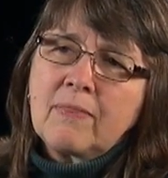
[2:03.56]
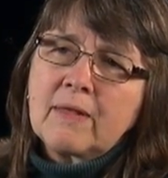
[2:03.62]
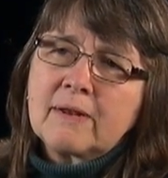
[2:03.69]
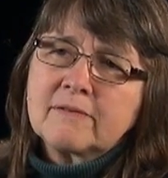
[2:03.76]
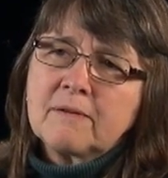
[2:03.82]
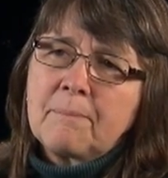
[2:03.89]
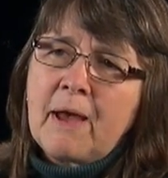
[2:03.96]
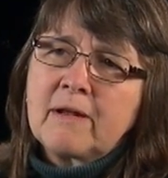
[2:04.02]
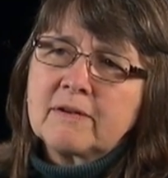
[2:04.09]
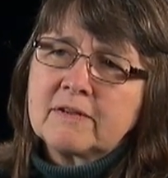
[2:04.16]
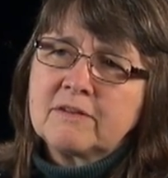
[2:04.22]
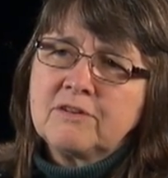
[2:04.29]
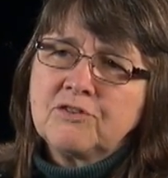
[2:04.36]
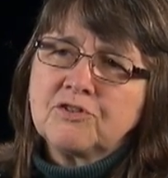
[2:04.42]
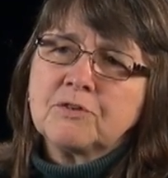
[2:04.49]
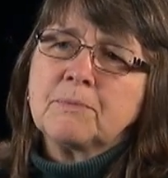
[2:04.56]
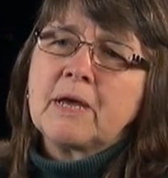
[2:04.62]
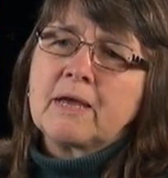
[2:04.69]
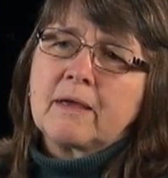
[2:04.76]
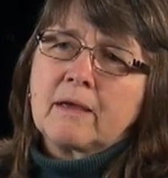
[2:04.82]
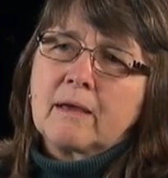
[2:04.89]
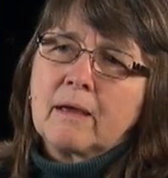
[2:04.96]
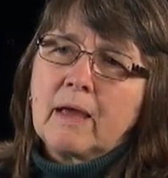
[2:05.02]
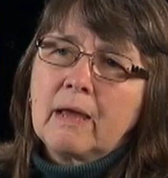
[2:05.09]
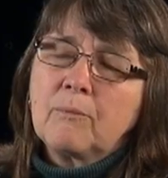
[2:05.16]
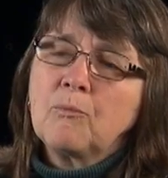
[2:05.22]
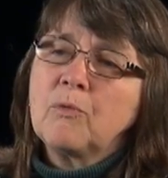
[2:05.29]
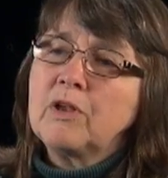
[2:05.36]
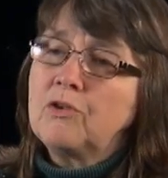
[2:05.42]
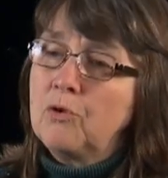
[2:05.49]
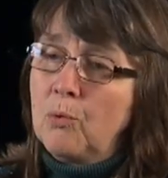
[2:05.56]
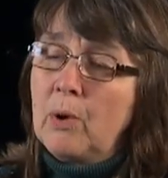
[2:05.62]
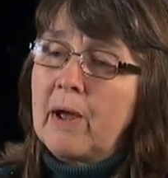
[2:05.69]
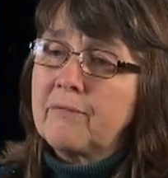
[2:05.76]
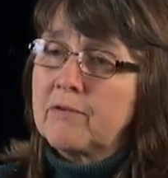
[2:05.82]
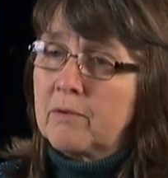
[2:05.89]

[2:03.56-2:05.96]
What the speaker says: that it's about decision making, and we do have